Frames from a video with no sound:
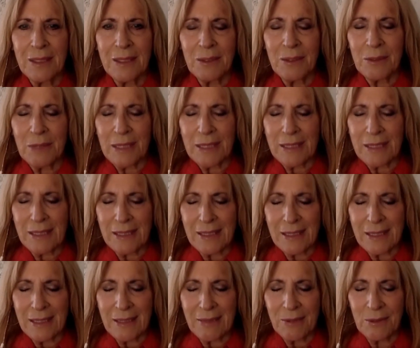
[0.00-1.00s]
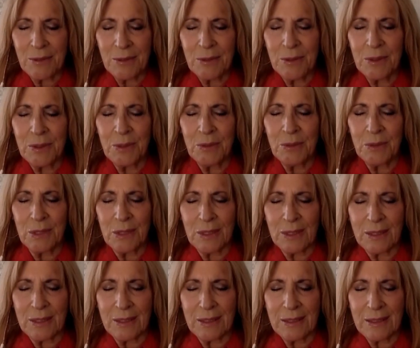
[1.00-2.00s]
in the greatness of who
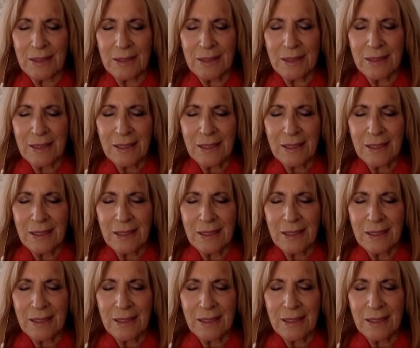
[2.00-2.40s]
you are.